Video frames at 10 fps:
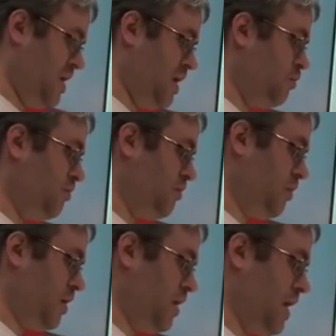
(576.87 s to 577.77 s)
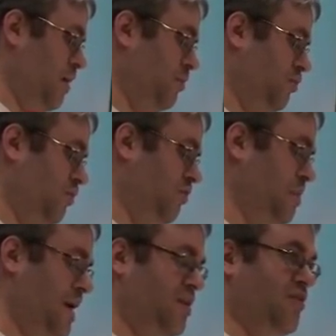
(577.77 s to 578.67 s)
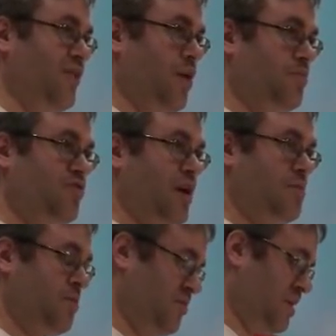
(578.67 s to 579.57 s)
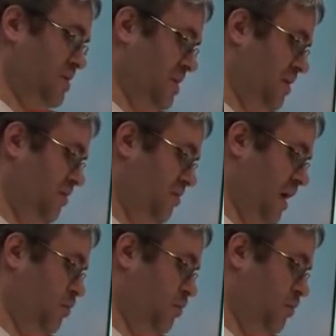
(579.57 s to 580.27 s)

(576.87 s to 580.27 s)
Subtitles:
He was able to expand and develop Shakman's ideas